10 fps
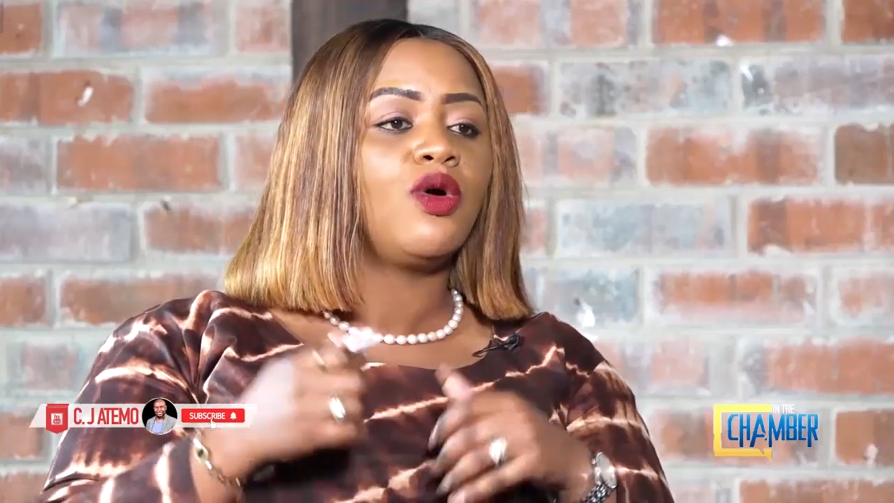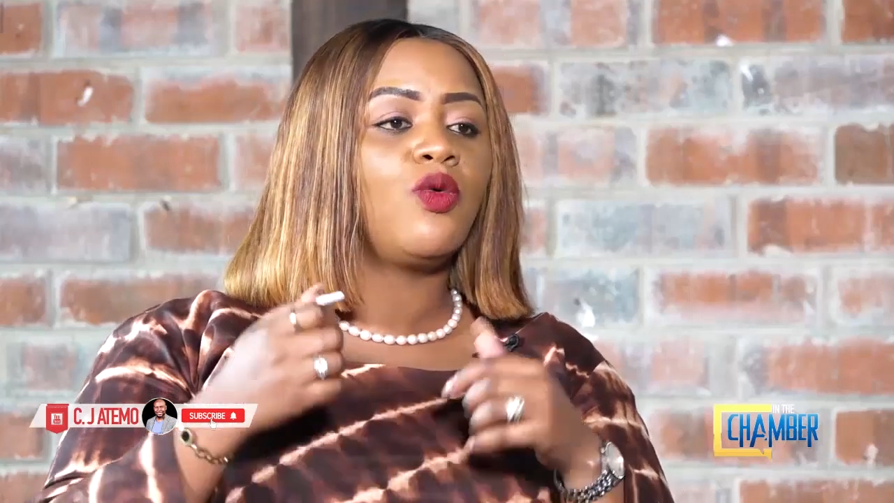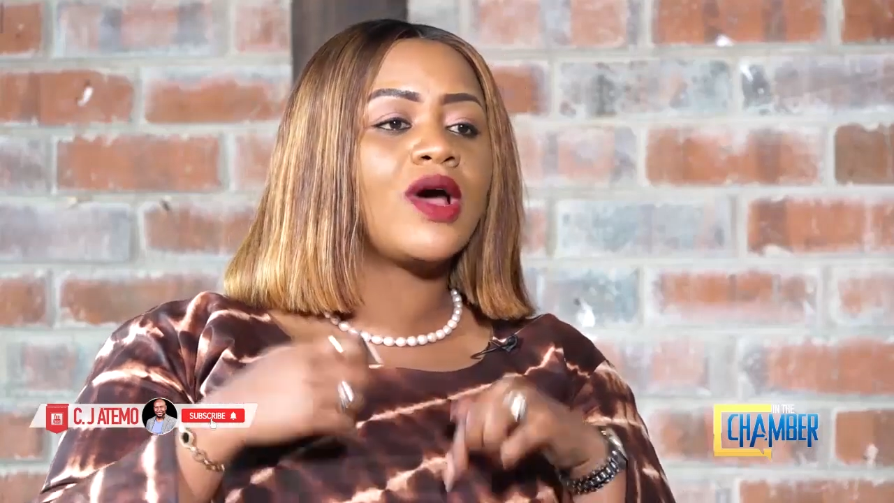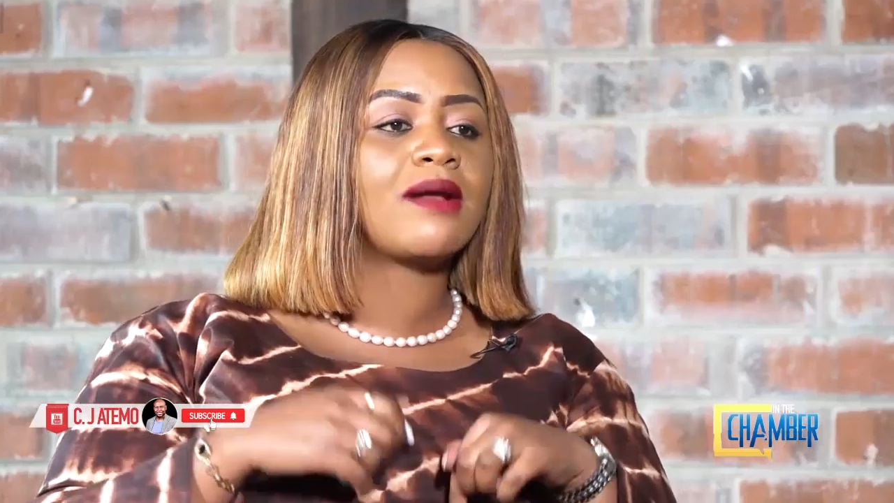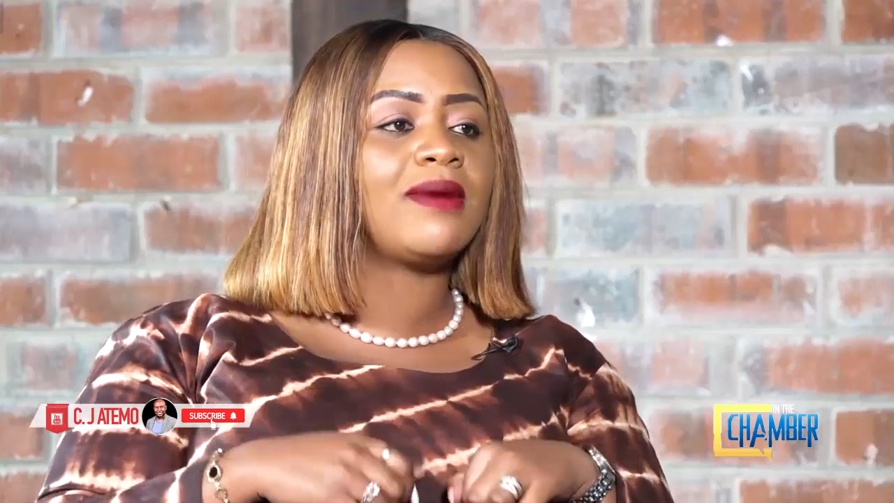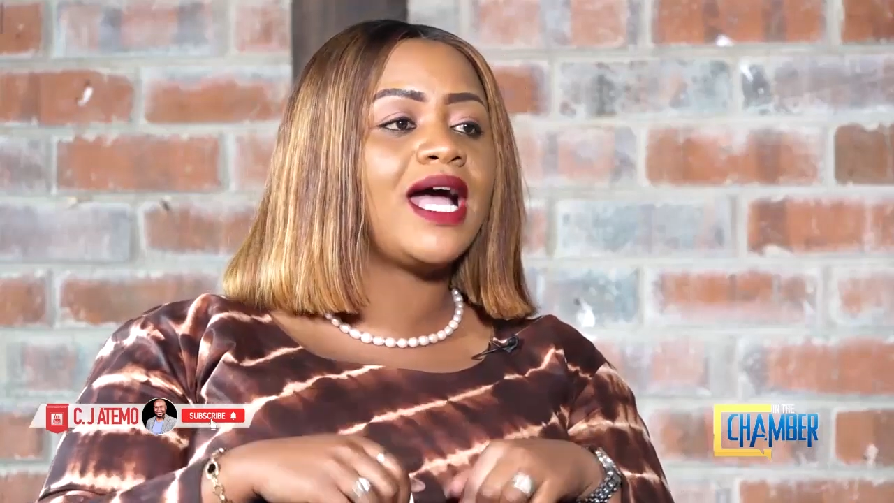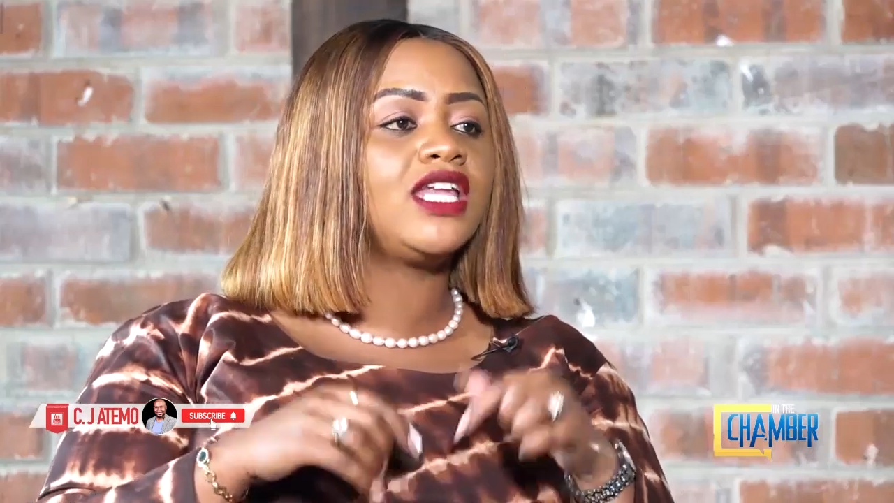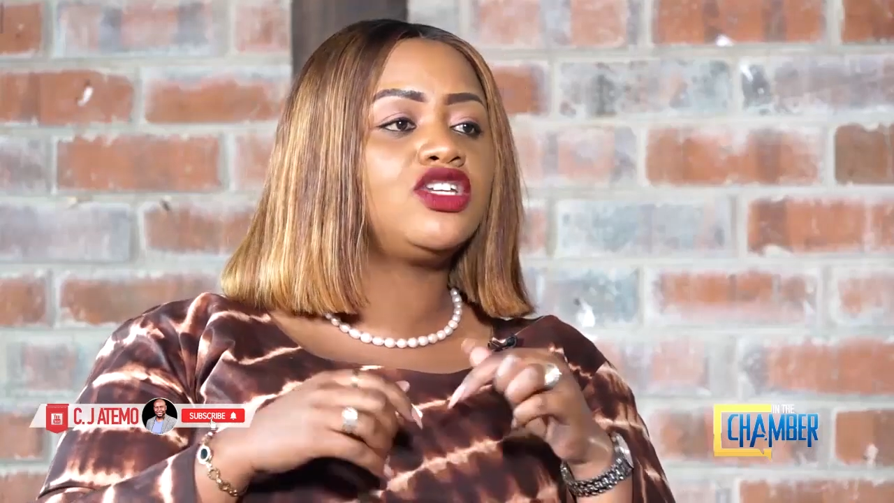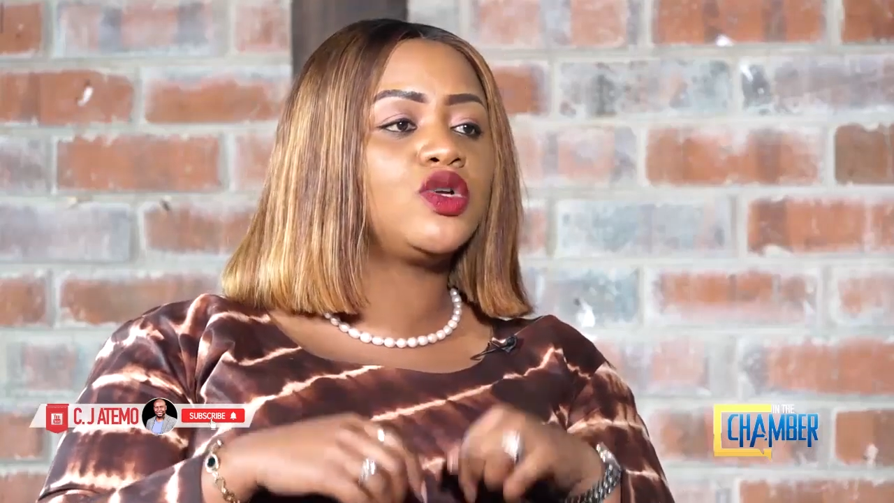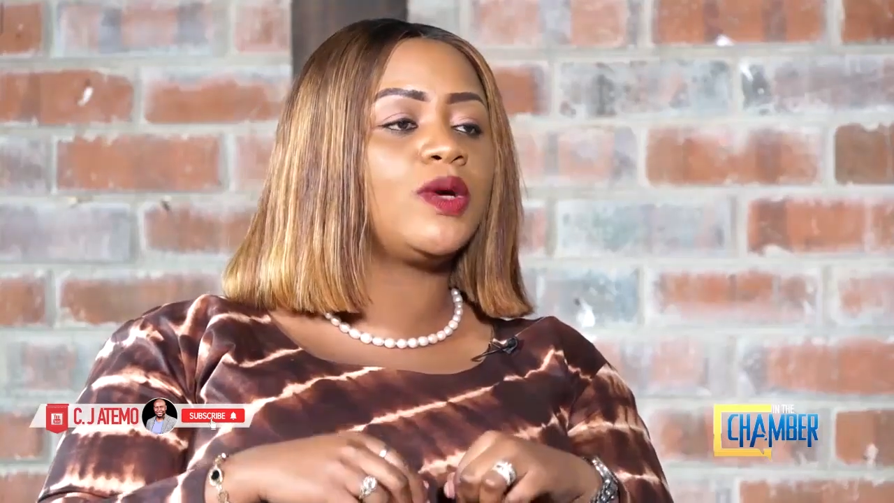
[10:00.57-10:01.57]
what am
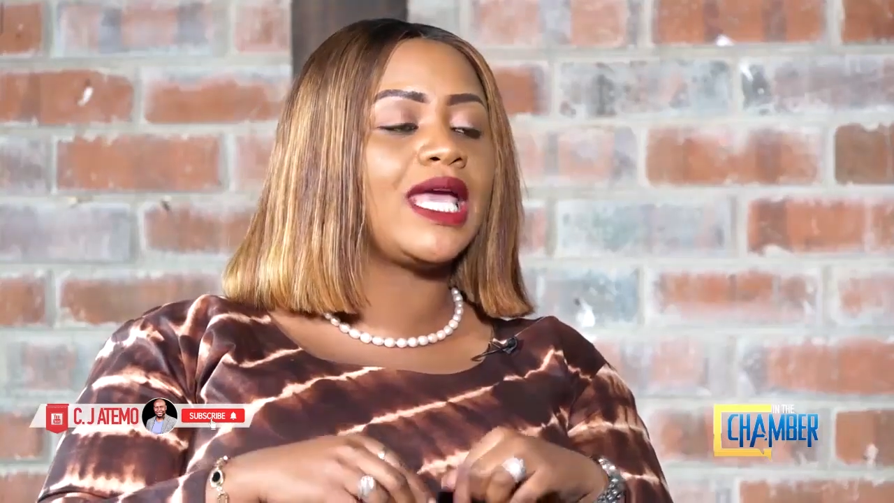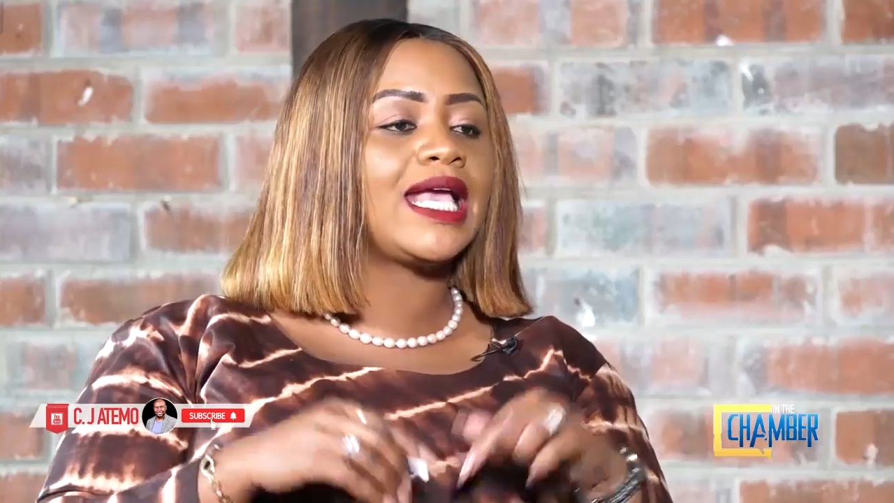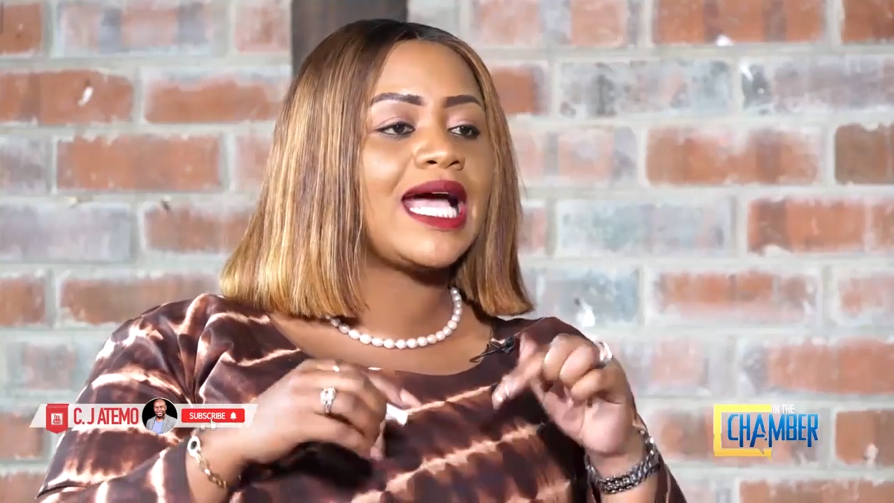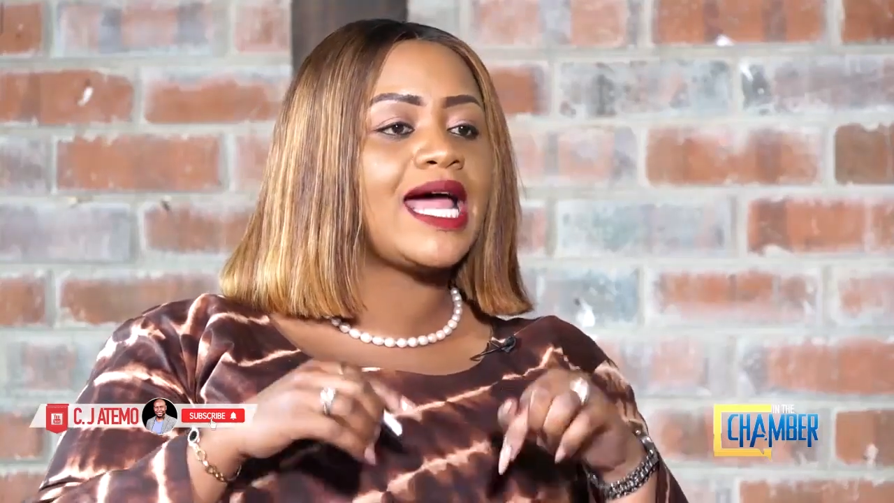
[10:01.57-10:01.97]
I doing